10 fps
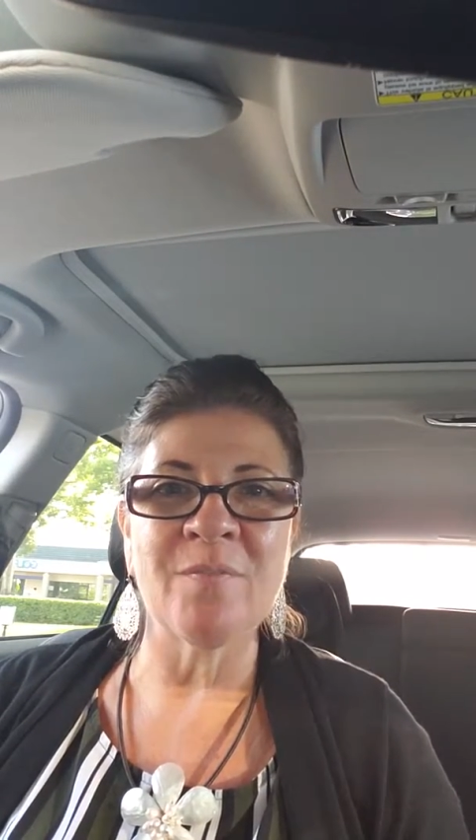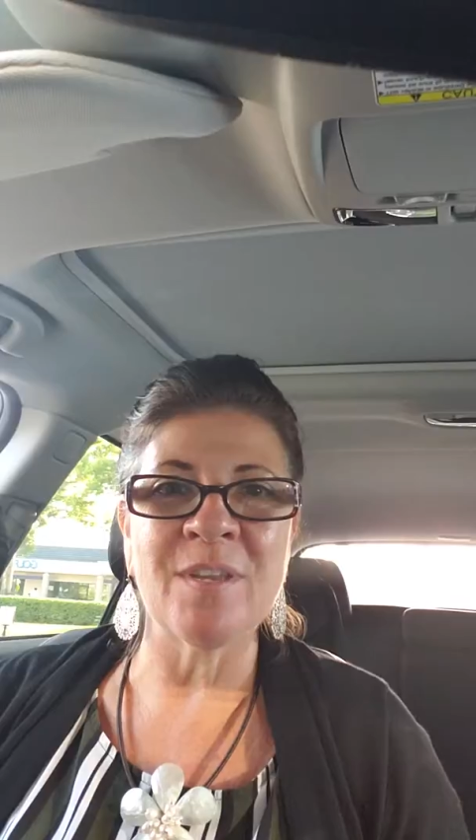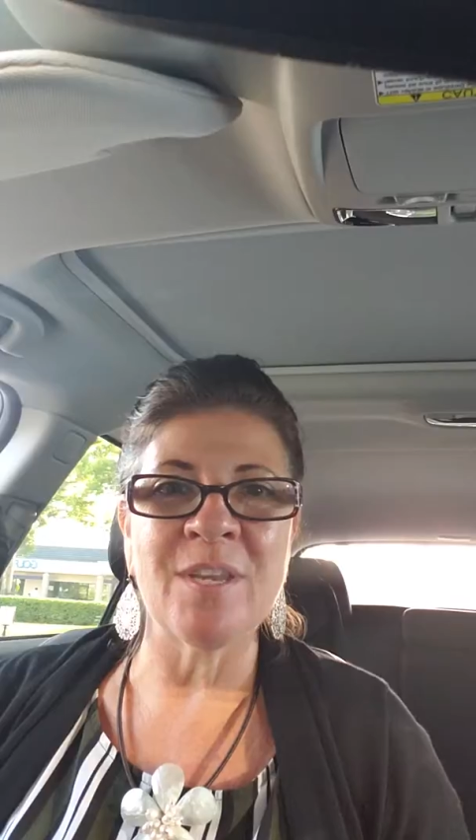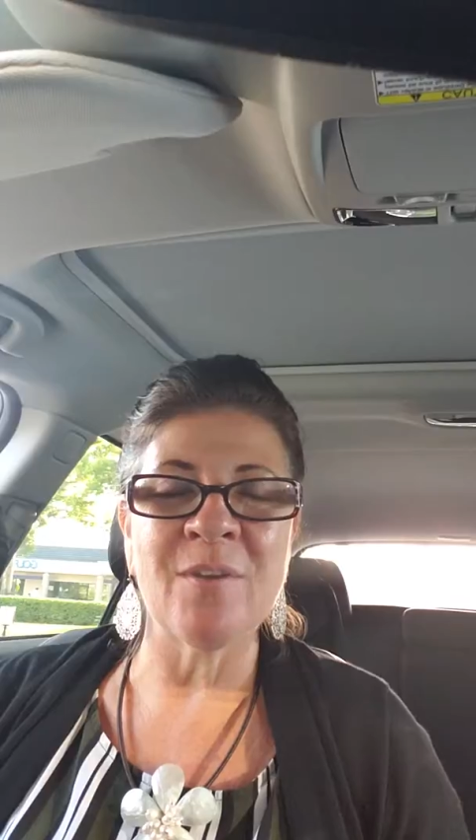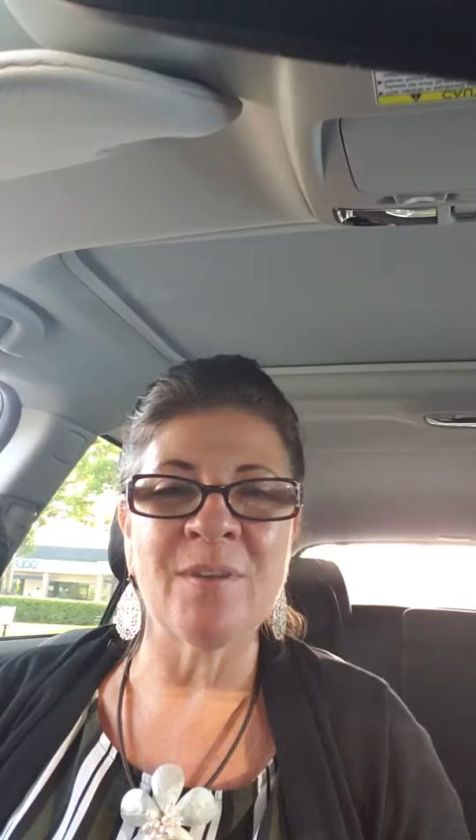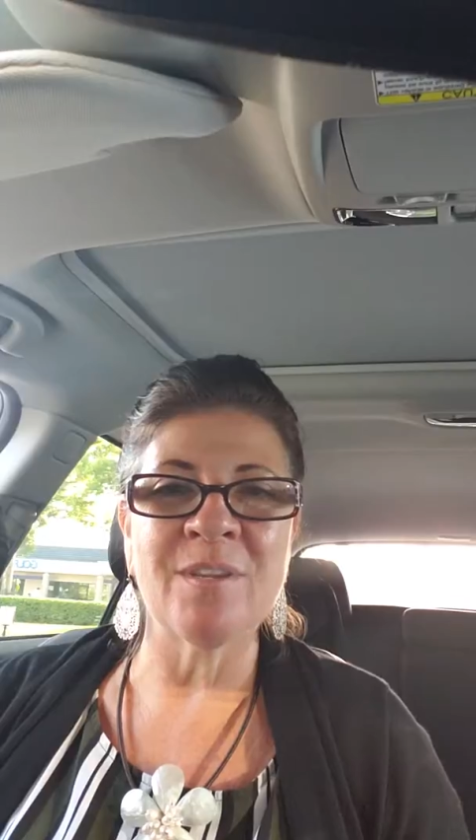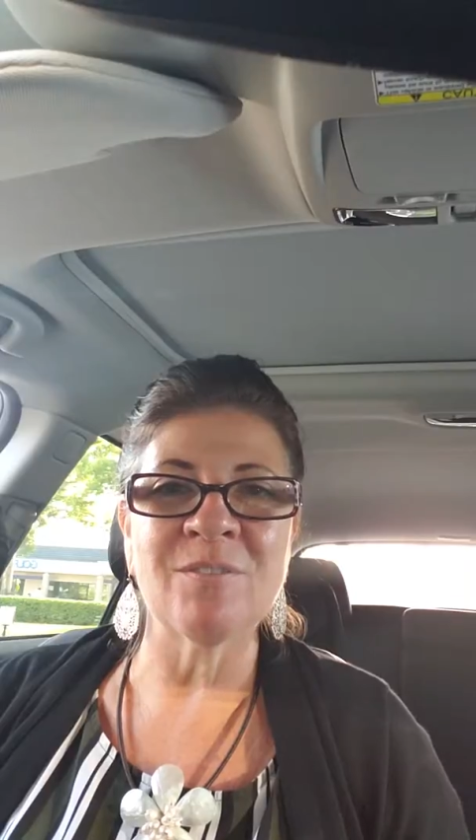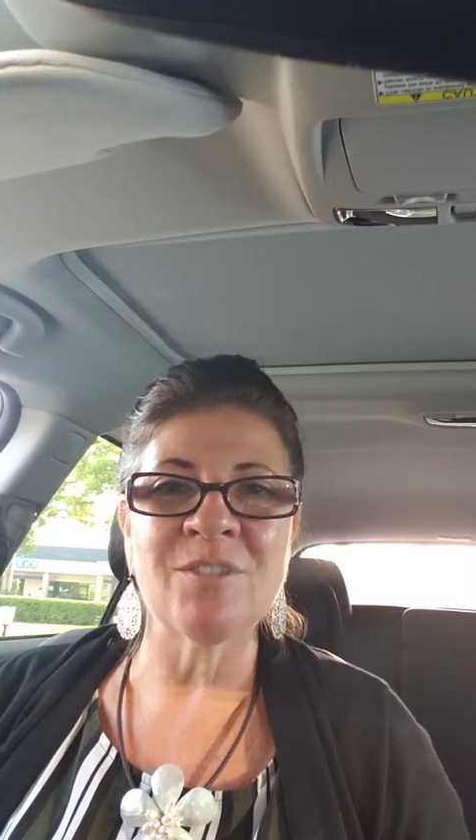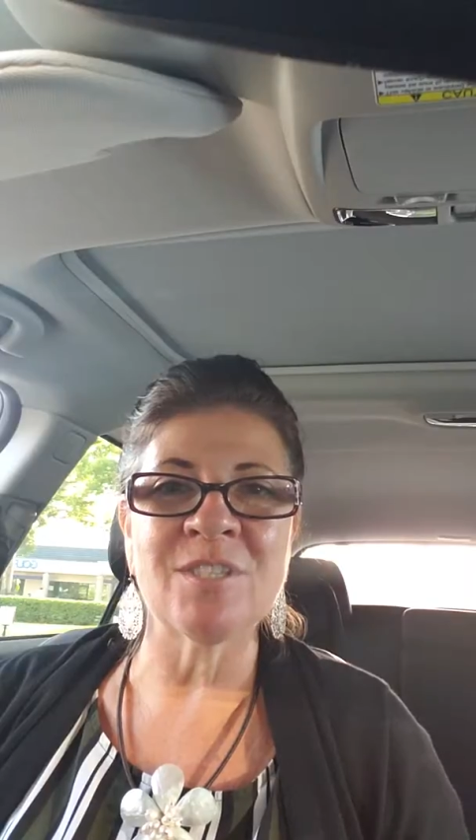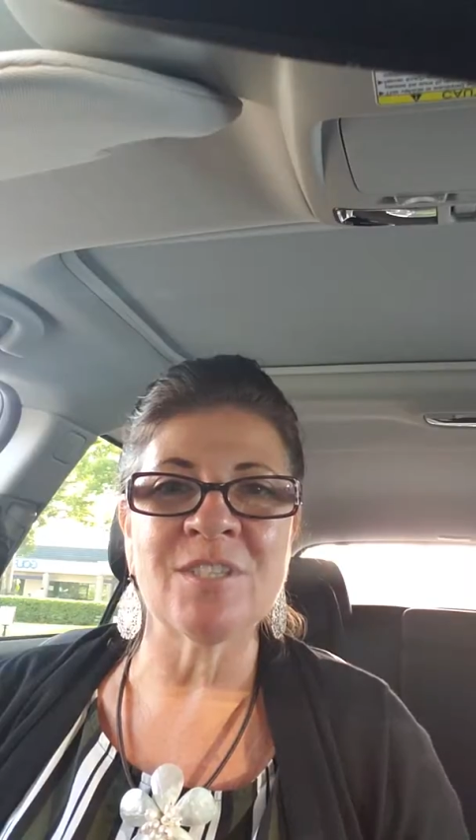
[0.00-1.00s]
video here
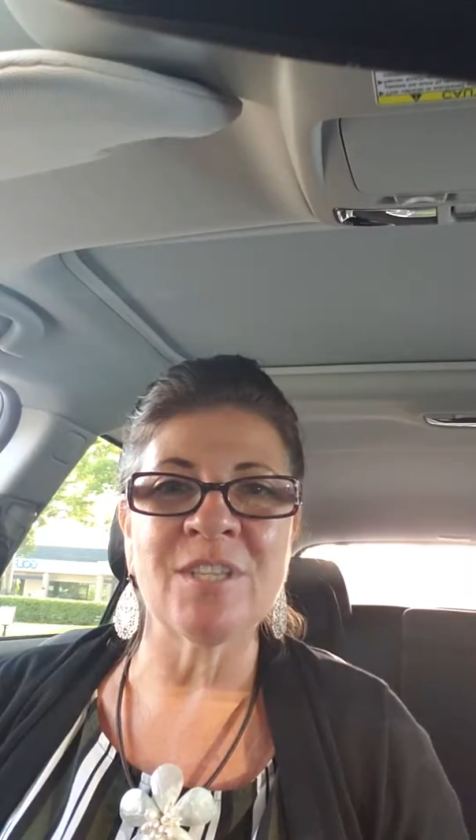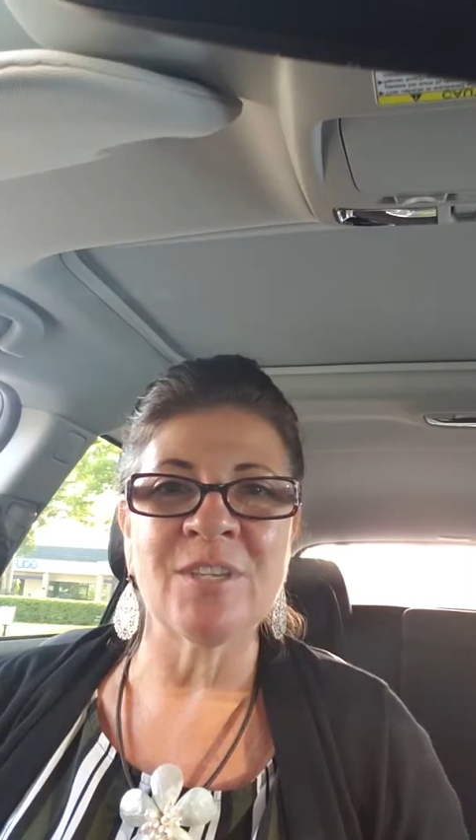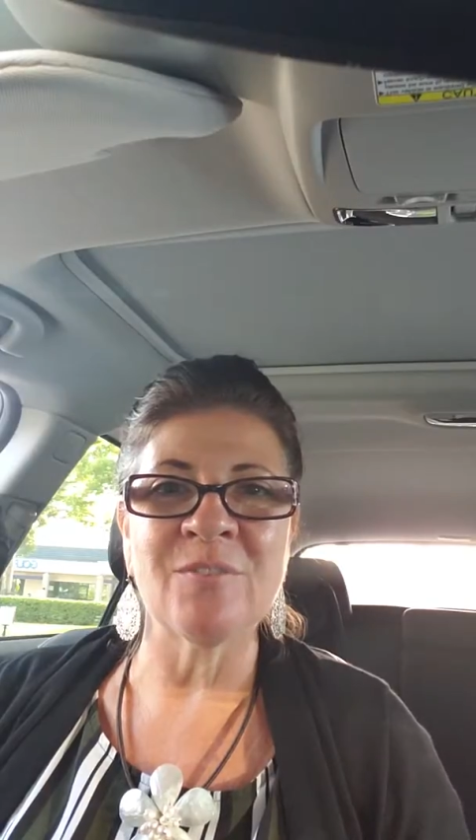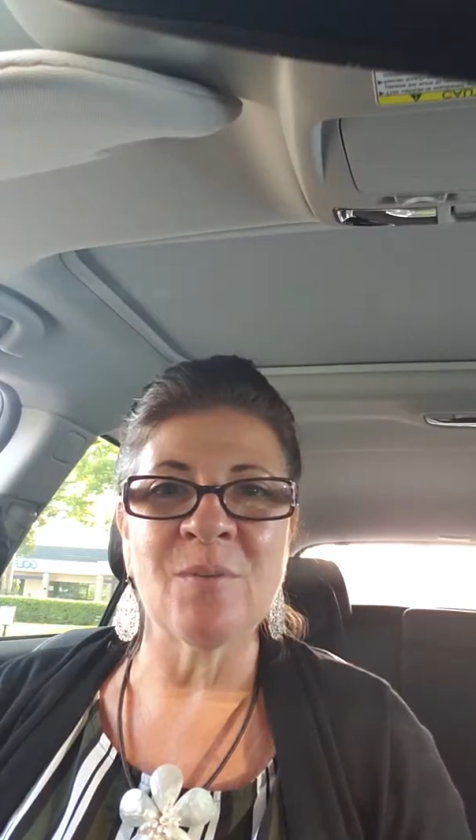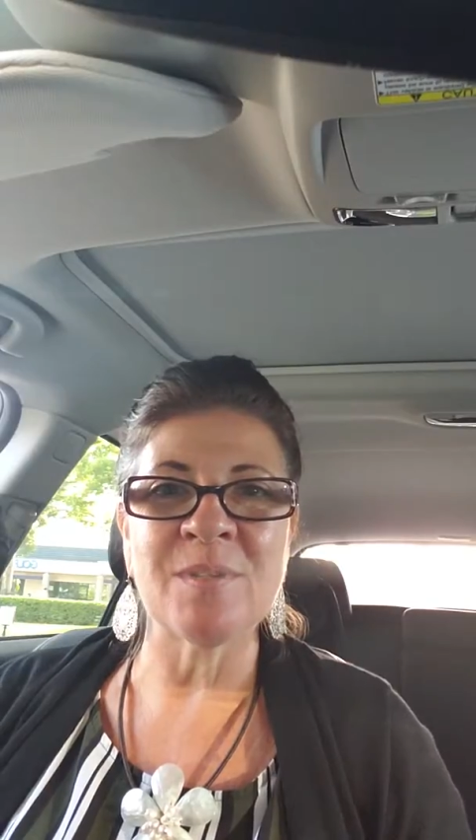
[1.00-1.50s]
just to let you know